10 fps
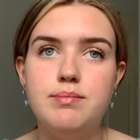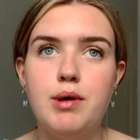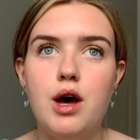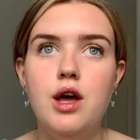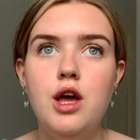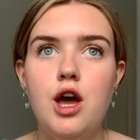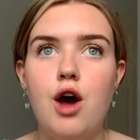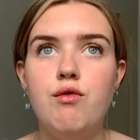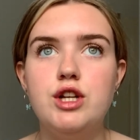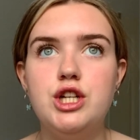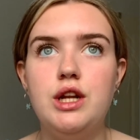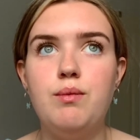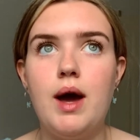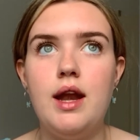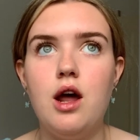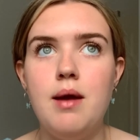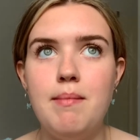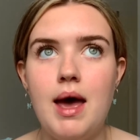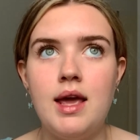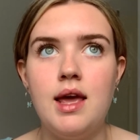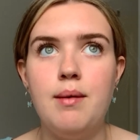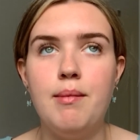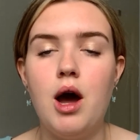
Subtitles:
But originally when I met him,